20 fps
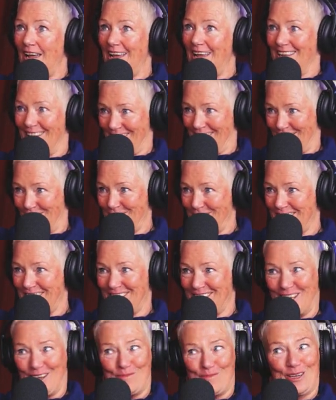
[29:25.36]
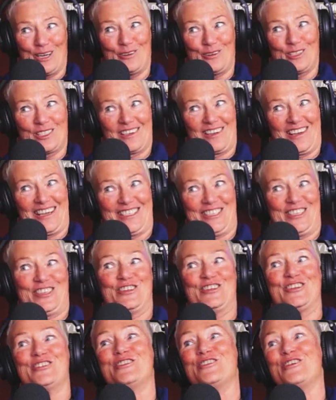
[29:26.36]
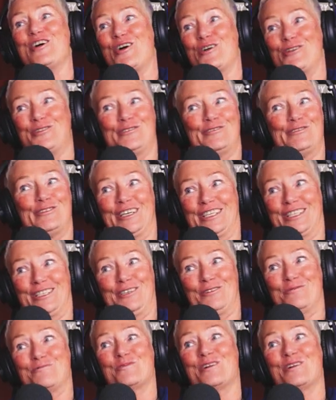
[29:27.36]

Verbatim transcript: and I looked at him and it was like, no fucking